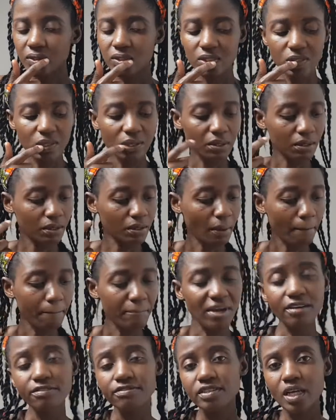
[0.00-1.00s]
So
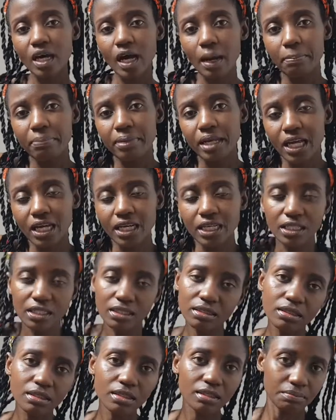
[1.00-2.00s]
after
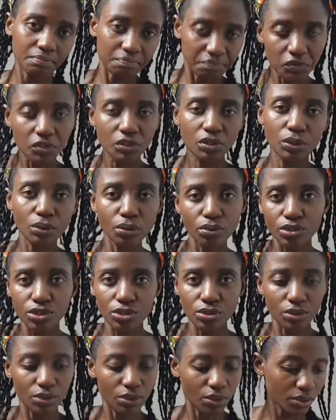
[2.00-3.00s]
applying, you're good to
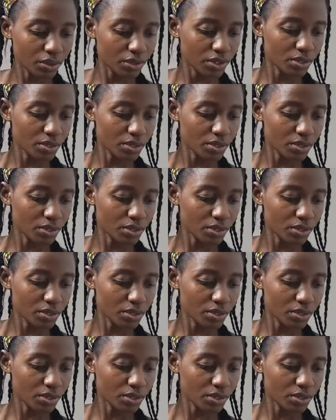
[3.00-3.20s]
go.